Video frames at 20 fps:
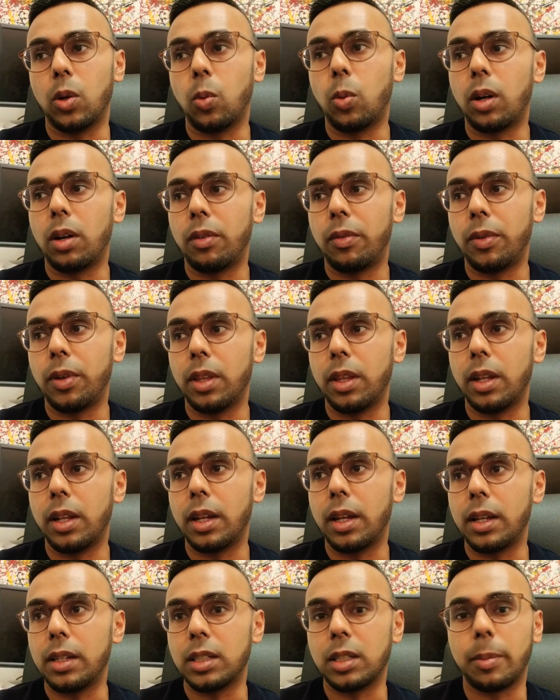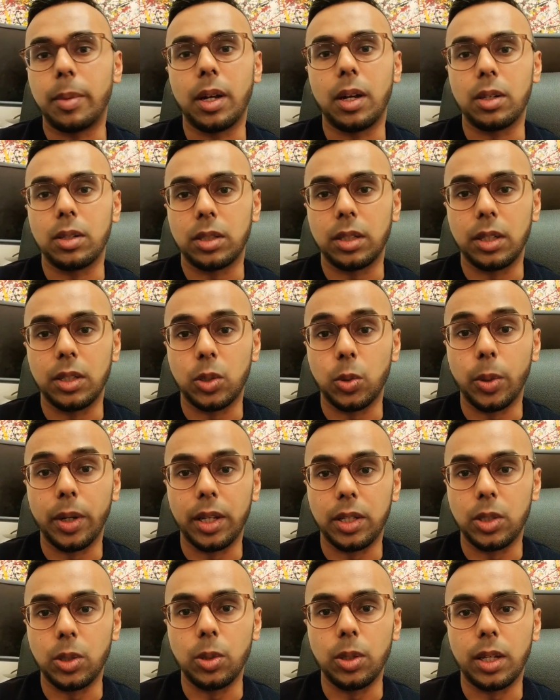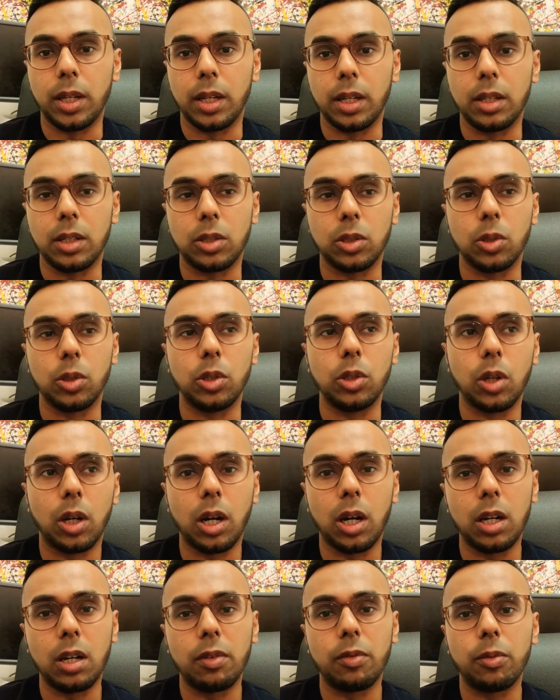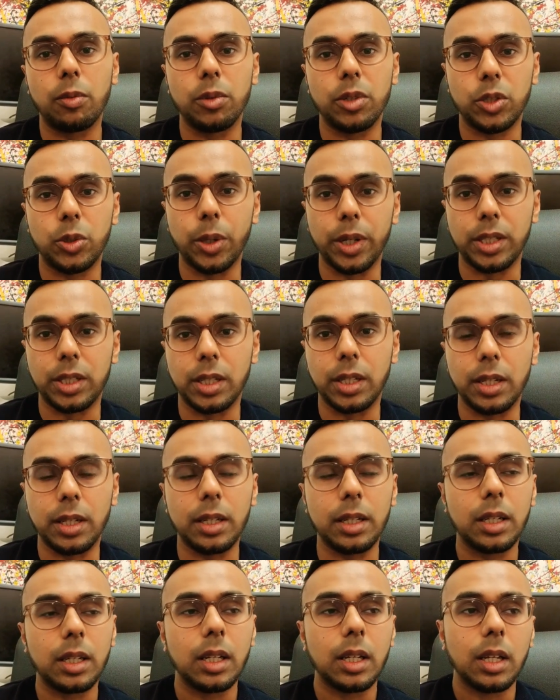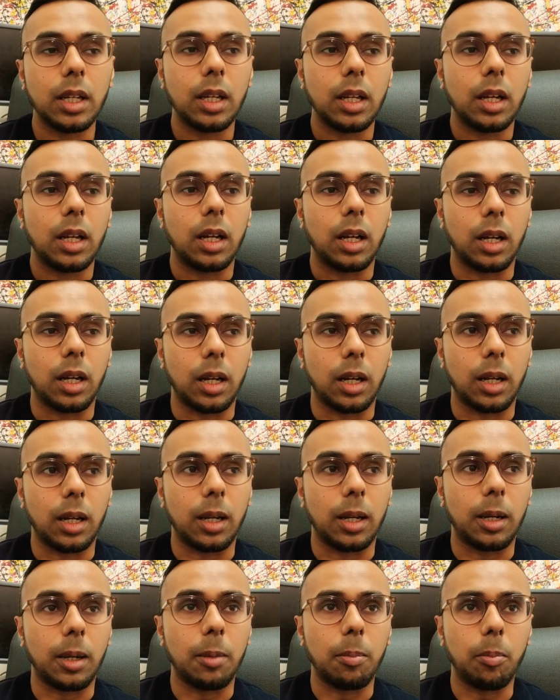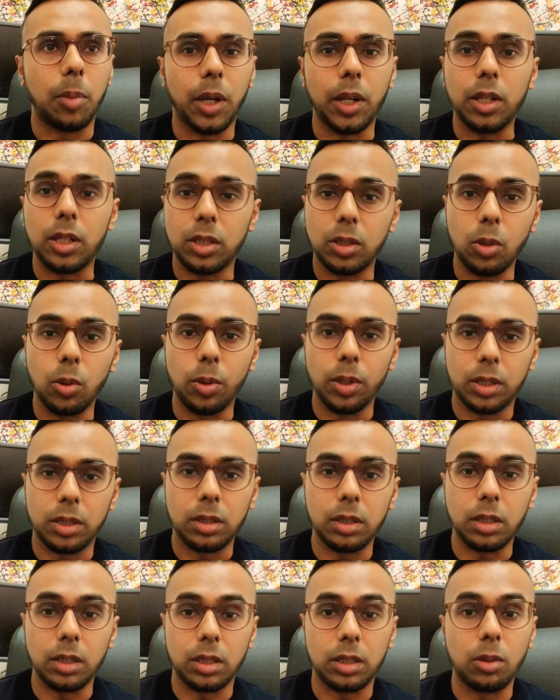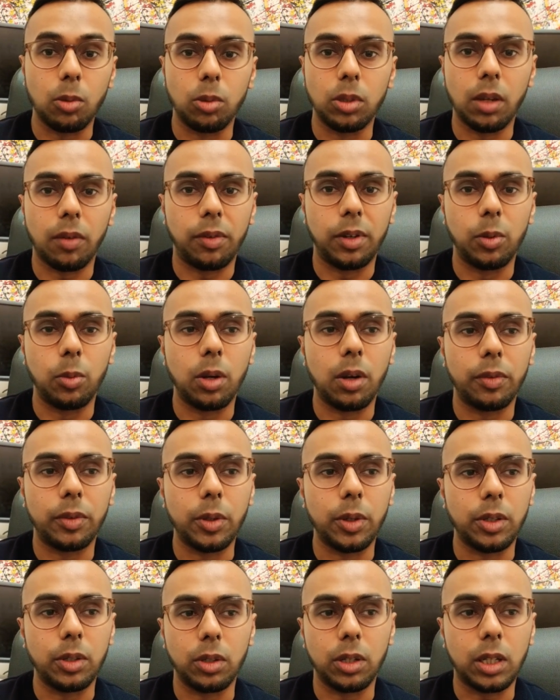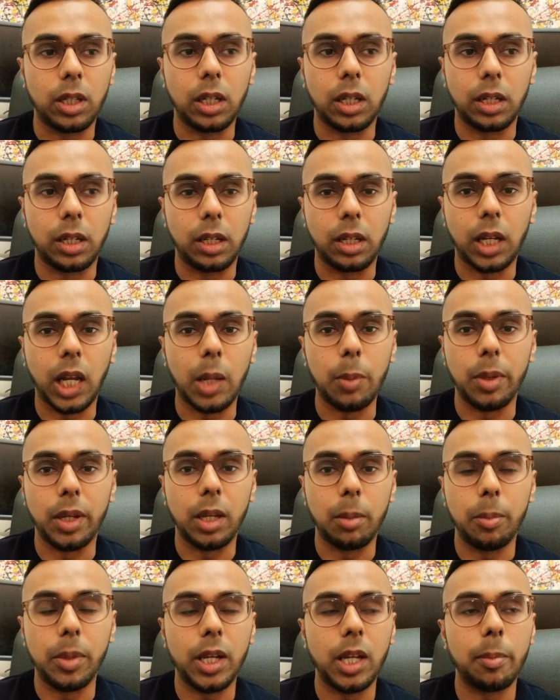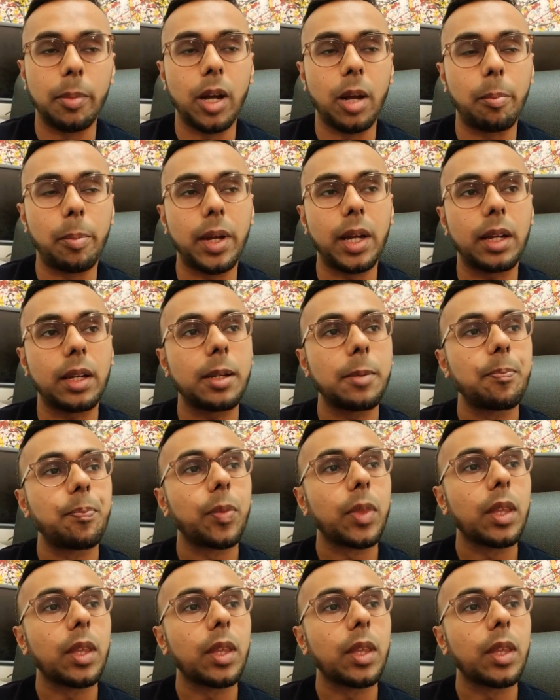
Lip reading: one further that is about say 22k. So you're kind of restricting it, but it's still definitely worth doing. You're claiming a big amount back.